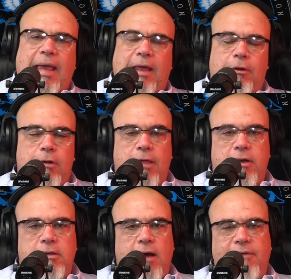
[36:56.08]
can't do
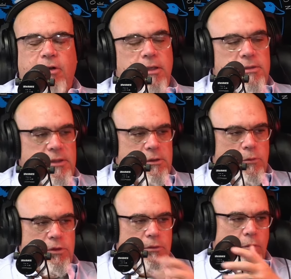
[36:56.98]
nothing until after hunting season.
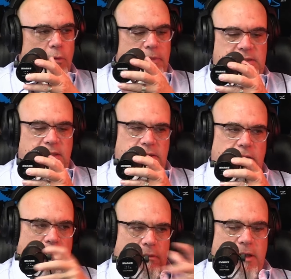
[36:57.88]
We're too. We're busy
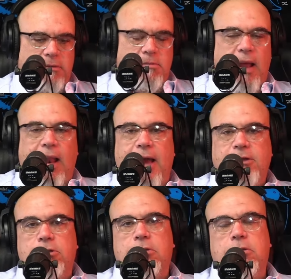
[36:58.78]
till that was my
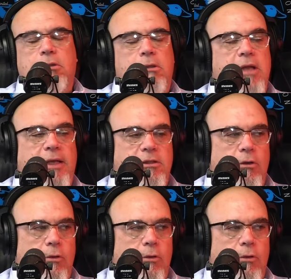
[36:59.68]
last days to